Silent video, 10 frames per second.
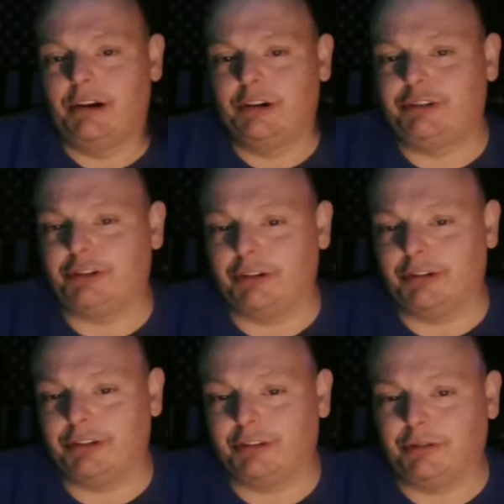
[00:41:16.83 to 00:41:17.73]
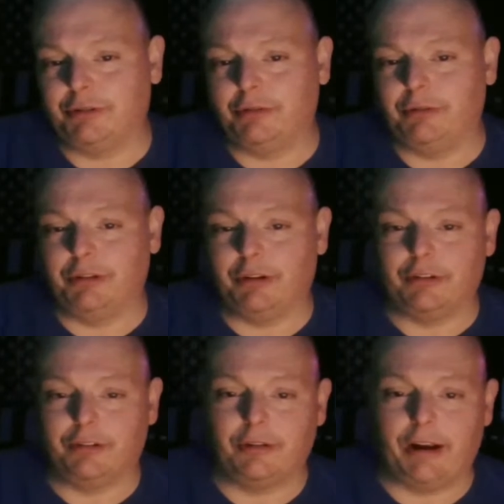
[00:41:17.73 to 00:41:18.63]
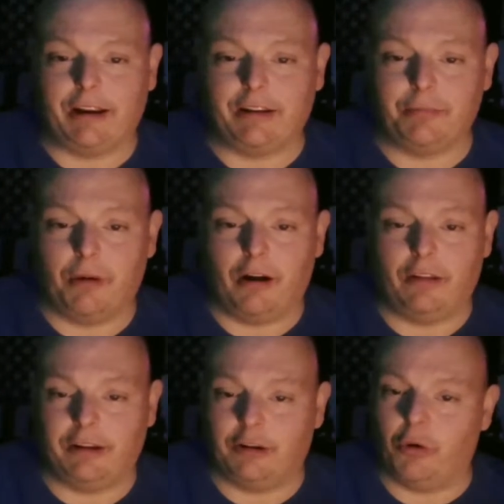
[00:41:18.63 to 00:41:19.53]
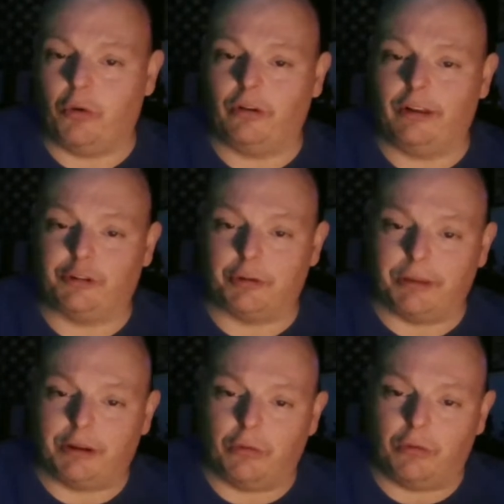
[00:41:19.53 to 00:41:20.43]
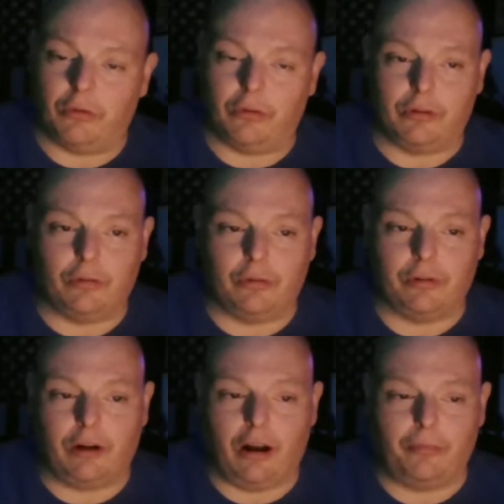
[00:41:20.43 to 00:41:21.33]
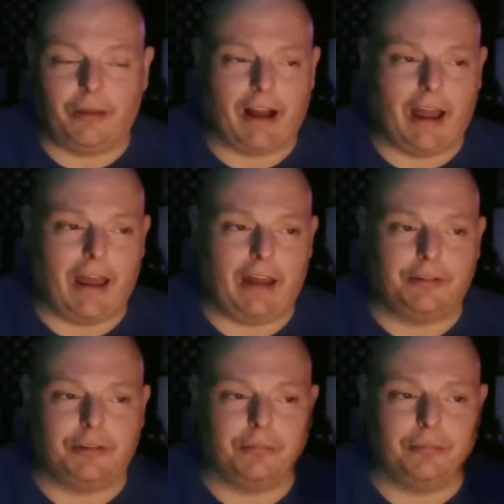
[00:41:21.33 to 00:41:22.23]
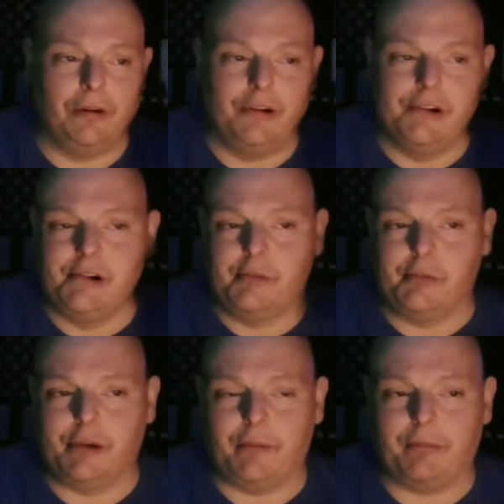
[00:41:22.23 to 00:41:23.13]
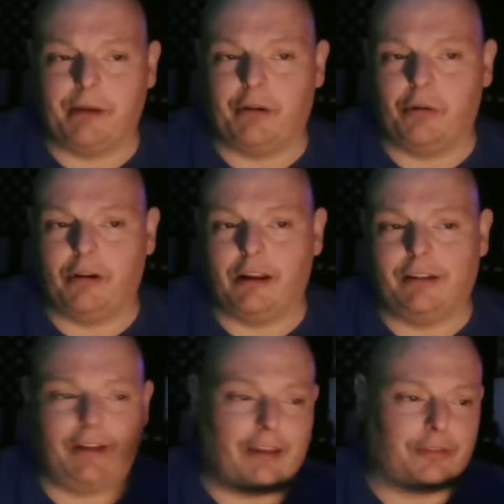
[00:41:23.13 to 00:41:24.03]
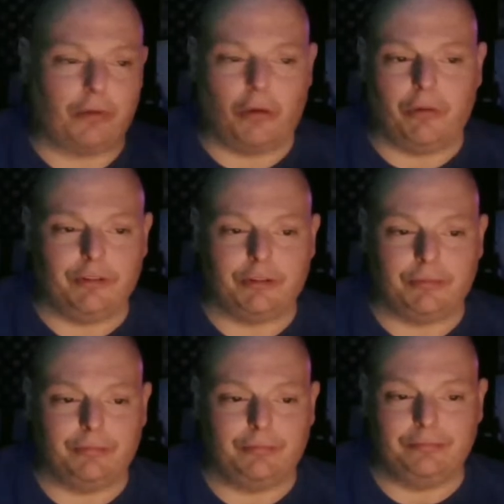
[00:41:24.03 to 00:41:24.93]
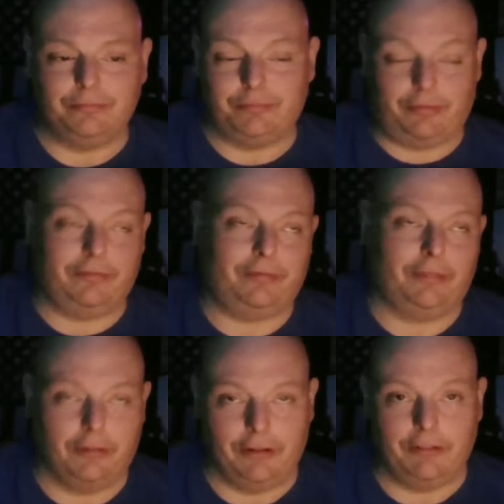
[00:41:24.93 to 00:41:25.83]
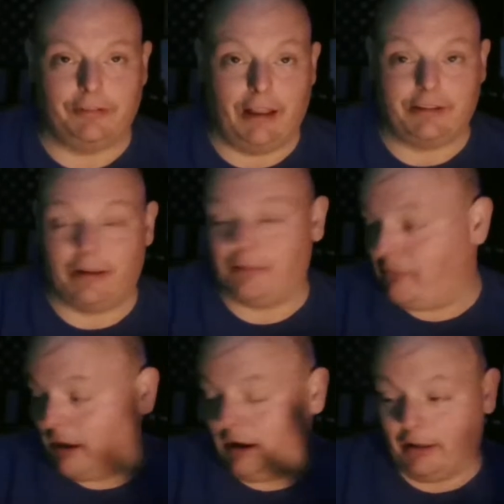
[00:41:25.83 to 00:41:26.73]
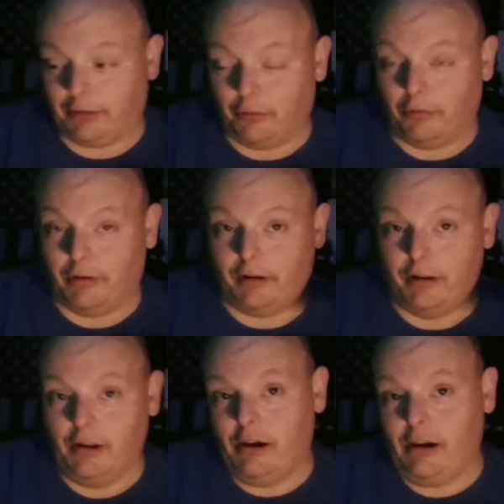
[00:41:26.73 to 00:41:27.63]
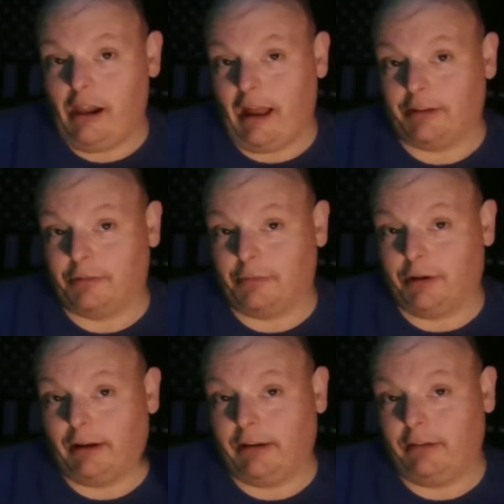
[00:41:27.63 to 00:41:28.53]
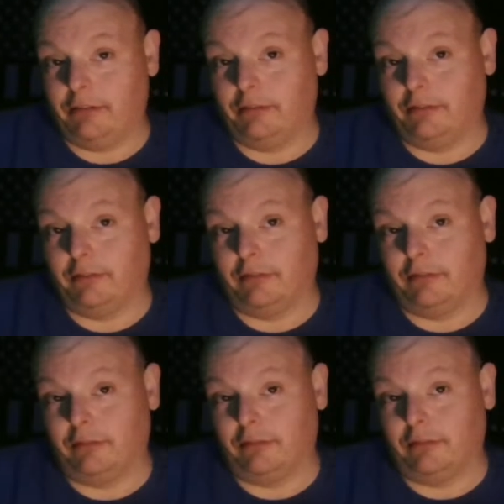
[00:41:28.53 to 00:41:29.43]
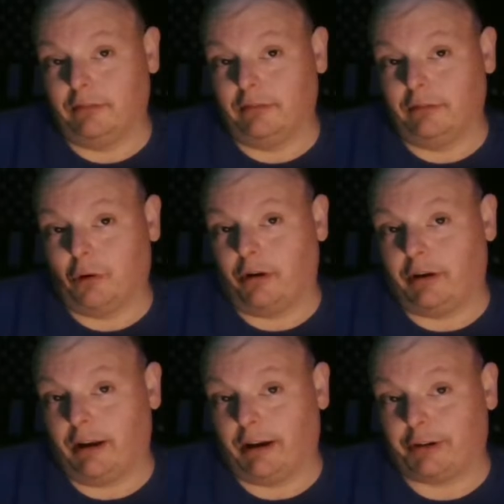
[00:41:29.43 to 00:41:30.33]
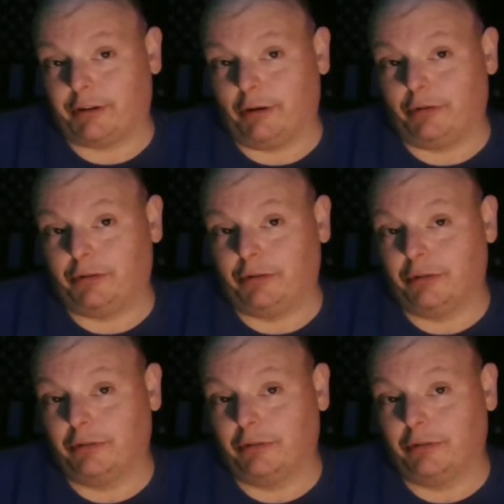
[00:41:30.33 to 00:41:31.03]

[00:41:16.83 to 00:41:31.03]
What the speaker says: sugars into your grain spawn, like corn, like drippy corn, or like I add some when I make my corn. I throw in some. Literally, this last time I made it, I threw in azomite, corn dextrose,